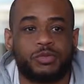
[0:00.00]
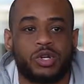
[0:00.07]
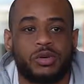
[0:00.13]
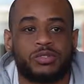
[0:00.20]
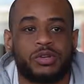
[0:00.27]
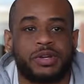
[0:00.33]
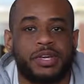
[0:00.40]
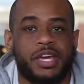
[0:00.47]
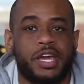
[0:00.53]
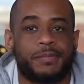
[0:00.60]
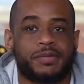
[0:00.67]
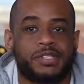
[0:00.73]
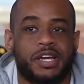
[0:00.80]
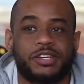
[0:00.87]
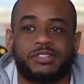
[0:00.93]
when I was on
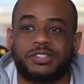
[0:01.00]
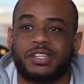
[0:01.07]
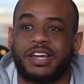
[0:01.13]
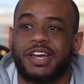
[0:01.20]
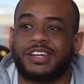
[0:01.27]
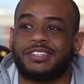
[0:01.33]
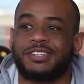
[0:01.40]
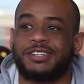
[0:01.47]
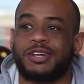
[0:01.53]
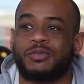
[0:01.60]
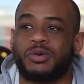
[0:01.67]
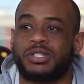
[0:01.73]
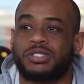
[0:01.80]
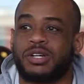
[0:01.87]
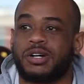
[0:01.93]
campus, I
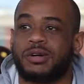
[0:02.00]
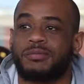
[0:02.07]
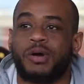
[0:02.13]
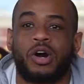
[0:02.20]
was a